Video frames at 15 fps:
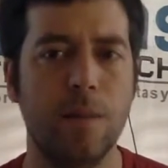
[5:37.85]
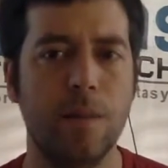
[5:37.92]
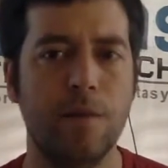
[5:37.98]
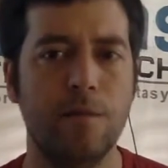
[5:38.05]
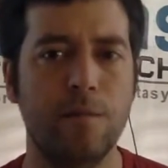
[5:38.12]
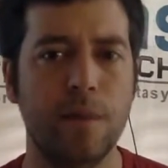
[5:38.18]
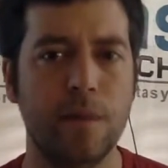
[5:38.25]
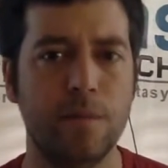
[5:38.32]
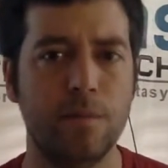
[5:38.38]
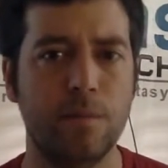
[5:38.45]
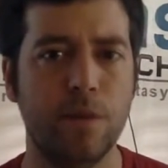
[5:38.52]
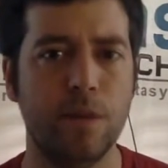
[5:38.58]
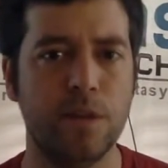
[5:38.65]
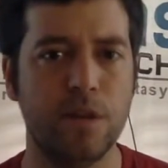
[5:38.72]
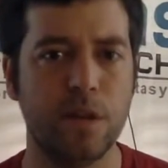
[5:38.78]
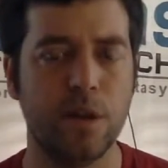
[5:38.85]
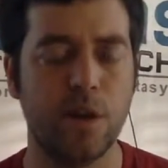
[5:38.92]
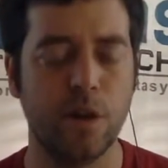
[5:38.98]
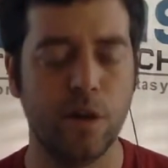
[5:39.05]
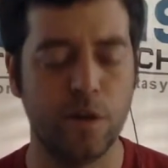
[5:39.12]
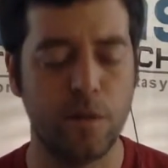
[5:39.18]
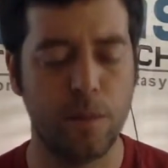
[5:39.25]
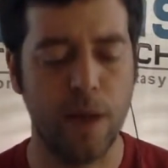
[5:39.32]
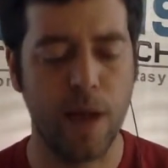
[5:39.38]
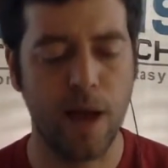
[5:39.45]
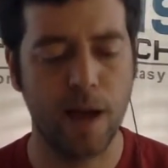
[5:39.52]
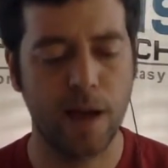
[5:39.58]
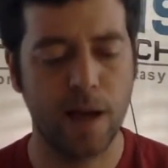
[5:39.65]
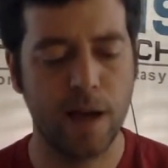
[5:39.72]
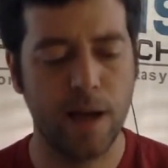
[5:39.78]
They've been pretty secure at the
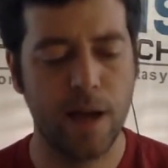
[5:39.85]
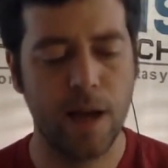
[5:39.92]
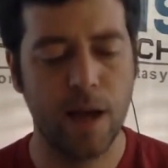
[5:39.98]
back.